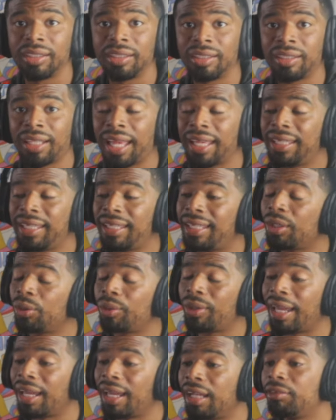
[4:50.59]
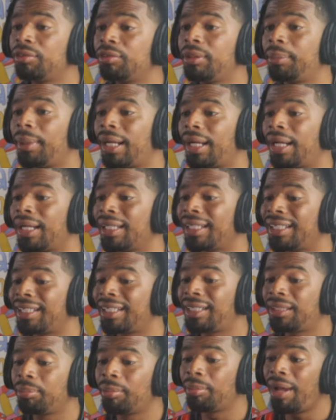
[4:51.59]
They killed everybody.
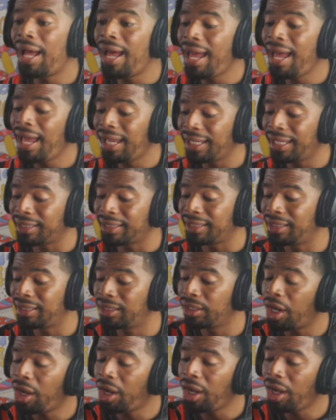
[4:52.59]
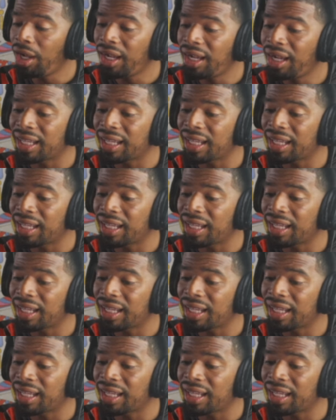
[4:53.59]
My God!